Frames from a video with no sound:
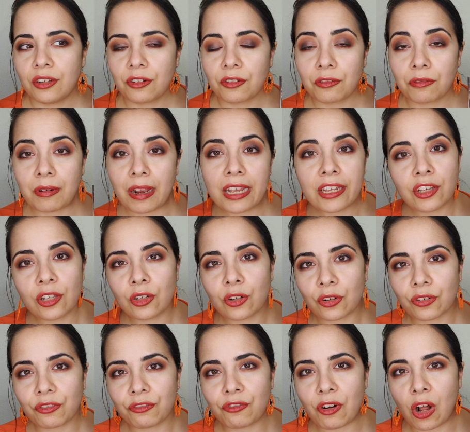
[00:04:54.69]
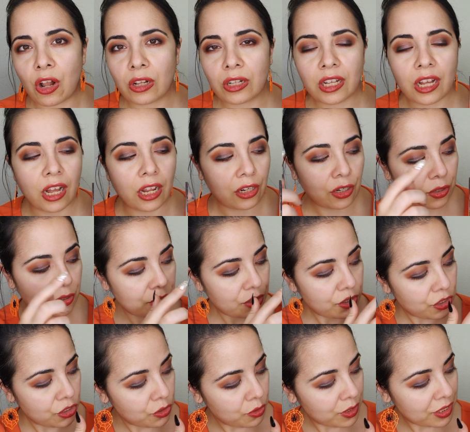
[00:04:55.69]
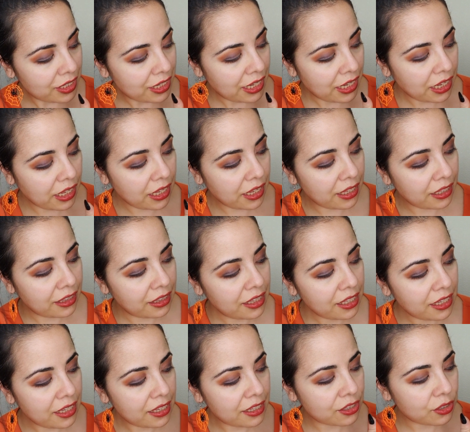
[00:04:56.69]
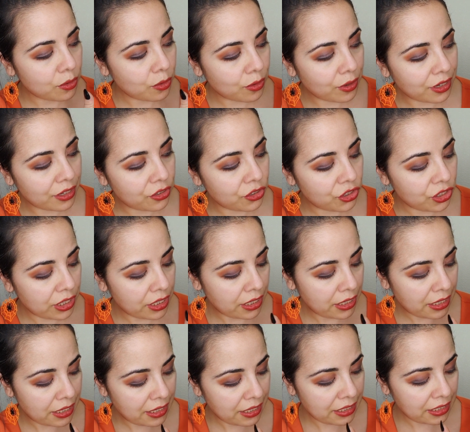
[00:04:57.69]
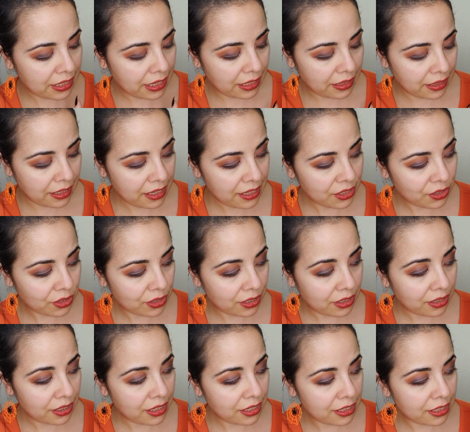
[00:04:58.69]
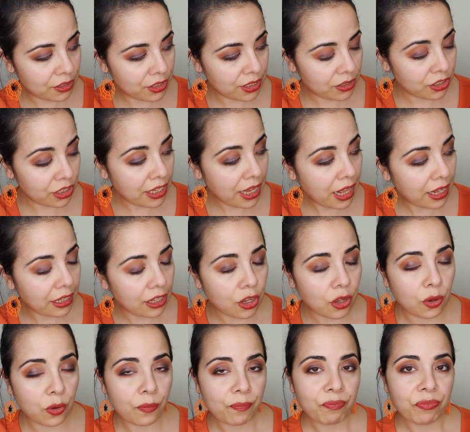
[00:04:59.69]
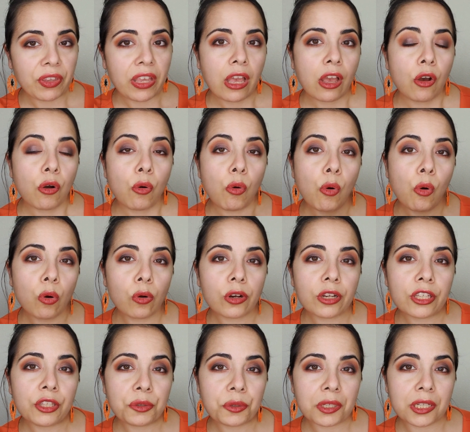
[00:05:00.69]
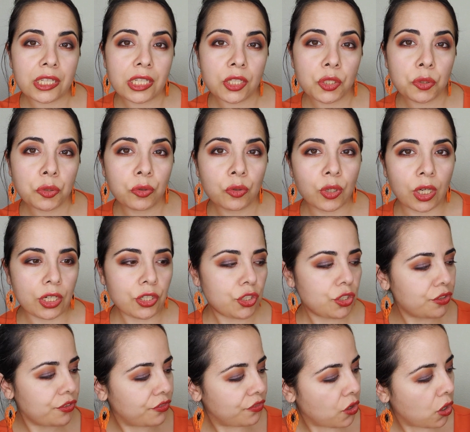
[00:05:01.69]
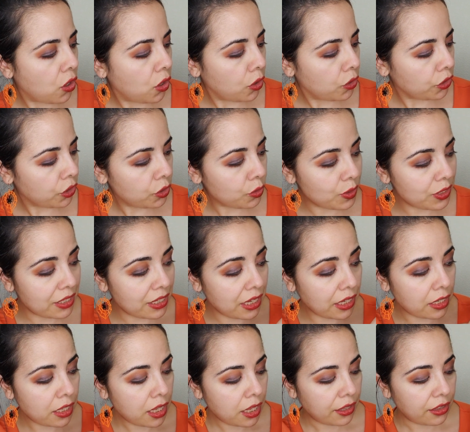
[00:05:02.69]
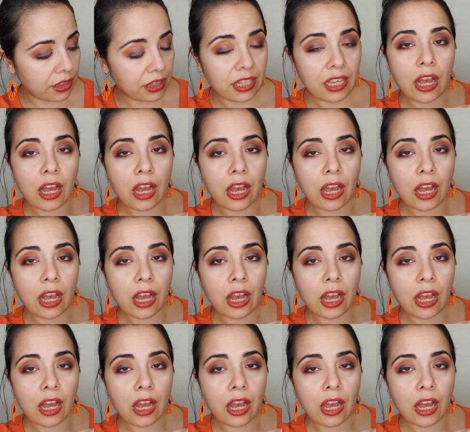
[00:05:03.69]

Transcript: regular fall colors using these oranges and this yellow, or you can do grunge fall using the